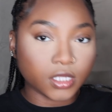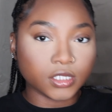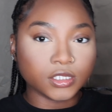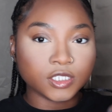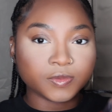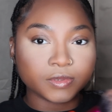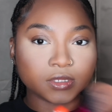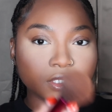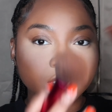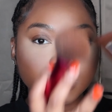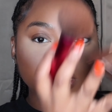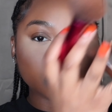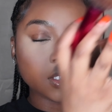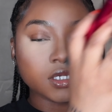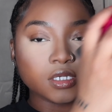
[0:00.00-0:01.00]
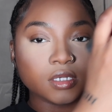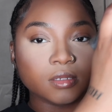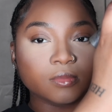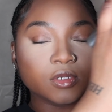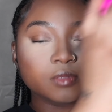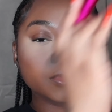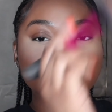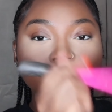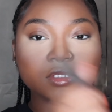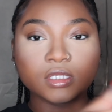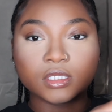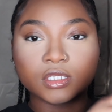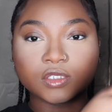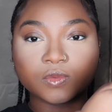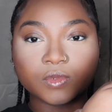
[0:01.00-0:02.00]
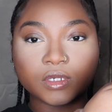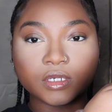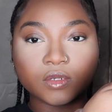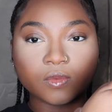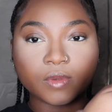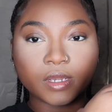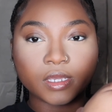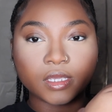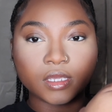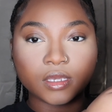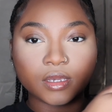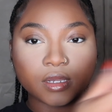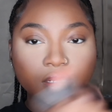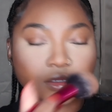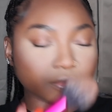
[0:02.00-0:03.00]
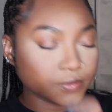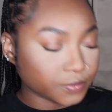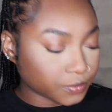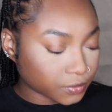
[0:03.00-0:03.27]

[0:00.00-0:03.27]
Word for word: This particular, I'm gonna be using this one right here.